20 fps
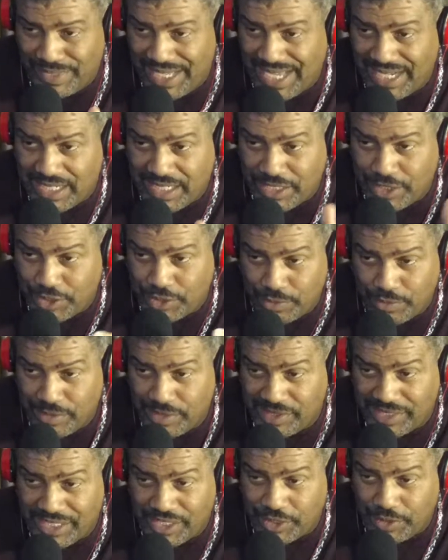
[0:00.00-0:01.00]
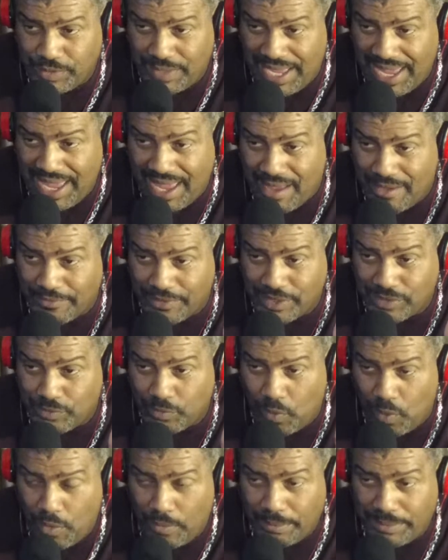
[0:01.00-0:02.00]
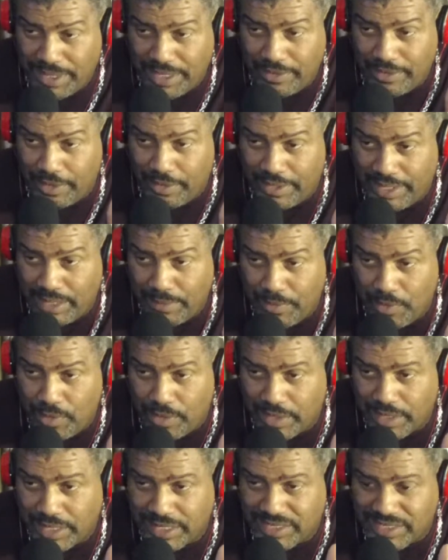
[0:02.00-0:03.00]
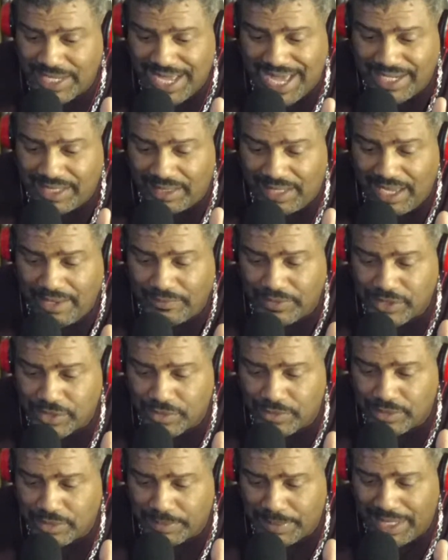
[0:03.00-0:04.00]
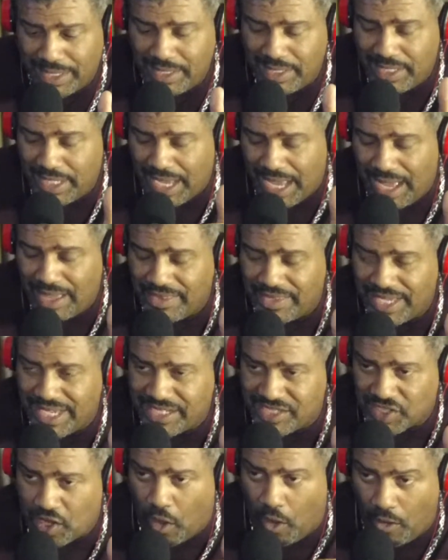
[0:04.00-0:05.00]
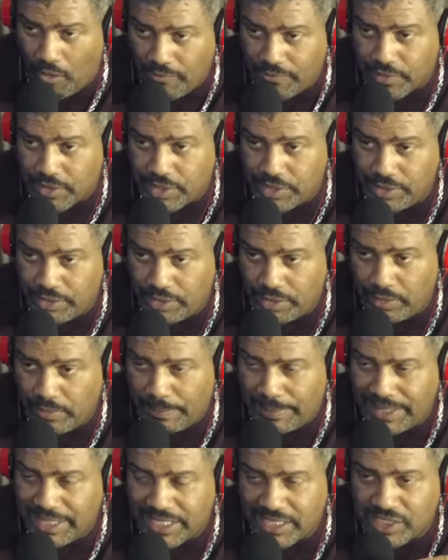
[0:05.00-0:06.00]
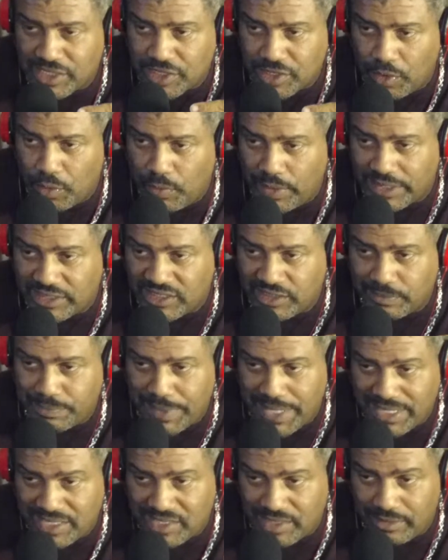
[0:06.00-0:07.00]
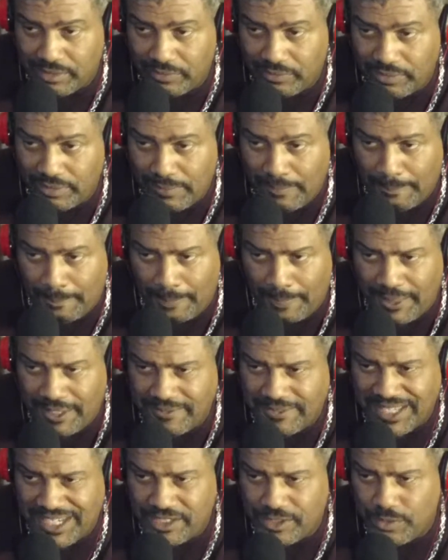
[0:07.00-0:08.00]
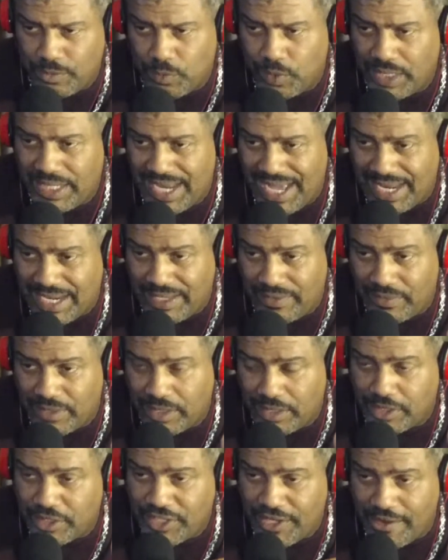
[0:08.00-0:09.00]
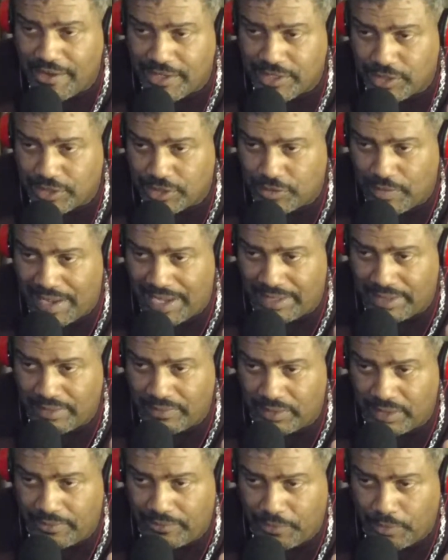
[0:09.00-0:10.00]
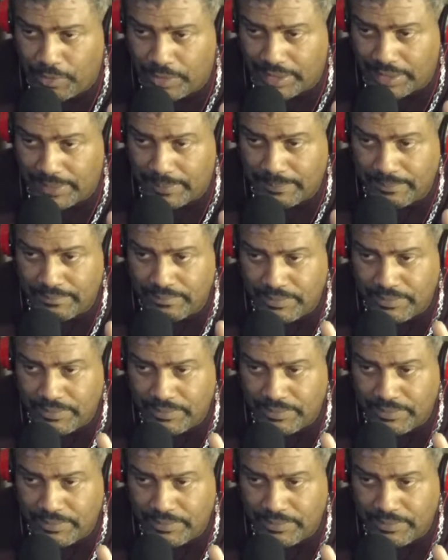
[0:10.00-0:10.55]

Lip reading: That insurance that you have won't be there anymore. It's not a life insurance policy. It's offered to you, but it's so expensive that you would not even dare to try to even afford it.